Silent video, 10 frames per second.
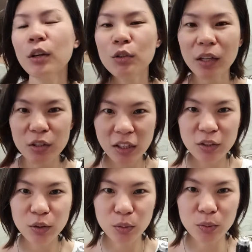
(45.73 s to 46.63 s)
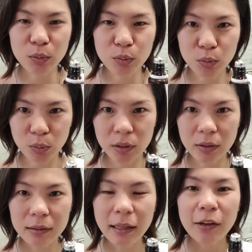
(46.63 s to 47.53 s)
So I change it to
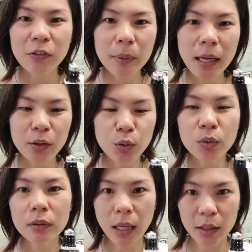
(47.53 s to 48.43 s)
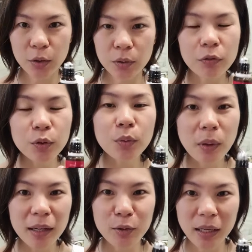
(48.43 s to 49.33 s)
roller. For me, I don't dilute. If you
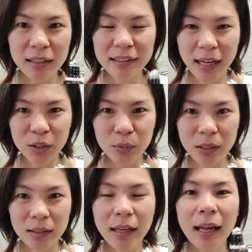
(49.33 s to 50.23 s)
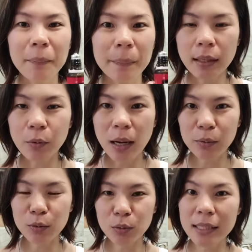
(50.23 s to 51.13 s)
want, you can dilute it. And then what
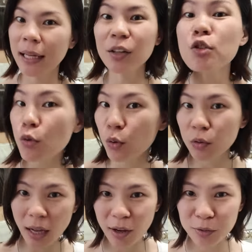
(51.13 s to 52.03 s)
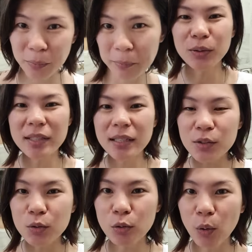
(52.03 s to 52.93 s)
I'll do is, I cannot show you now. So
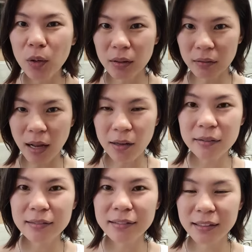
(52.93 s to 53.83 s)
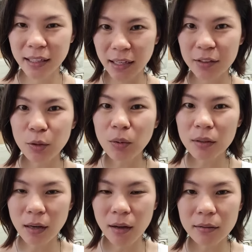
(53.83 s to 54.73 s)
just roll around, okay? Roll
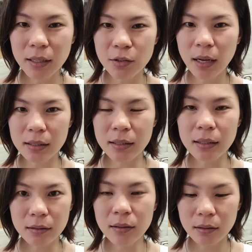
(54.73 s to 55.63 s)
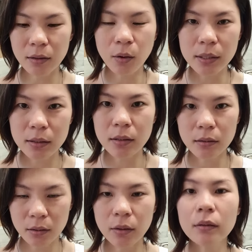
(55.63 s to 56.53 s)
around as long as the the oil is,
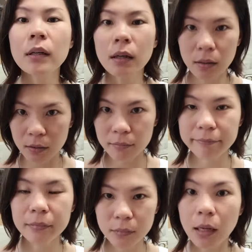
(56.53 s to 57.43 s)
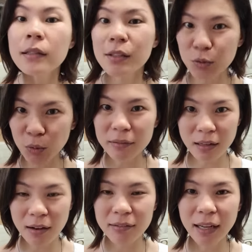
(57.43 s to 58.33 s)
you know, uh, yeah, just roll
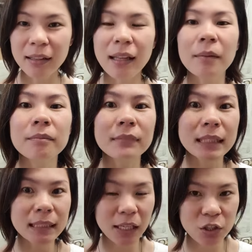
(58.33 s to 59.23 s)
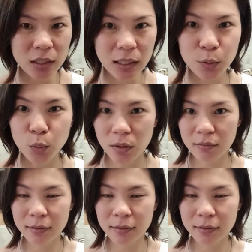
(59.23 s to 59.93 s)
around and then massage it inward